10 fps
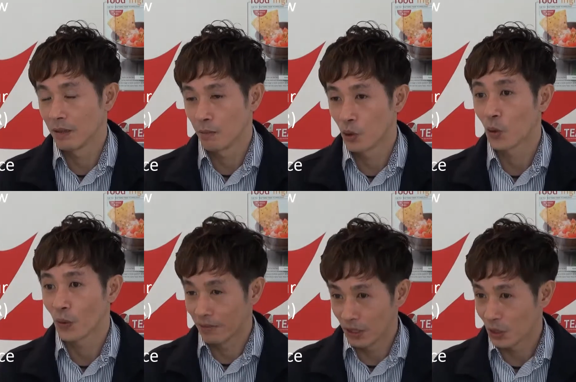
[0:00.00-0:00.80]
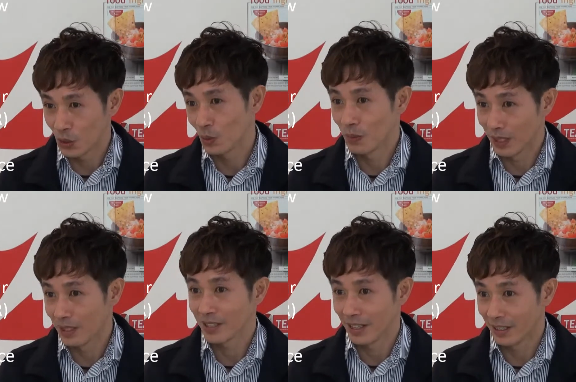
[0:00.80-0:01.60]
program, the consumer
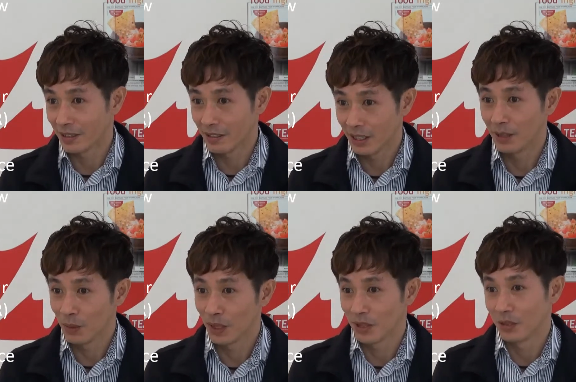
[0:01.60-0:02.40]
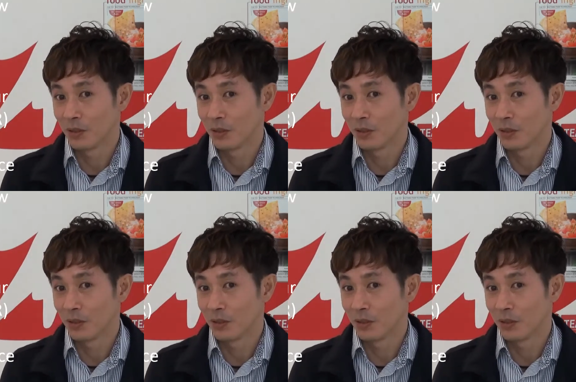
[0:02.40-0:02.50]
insight team here.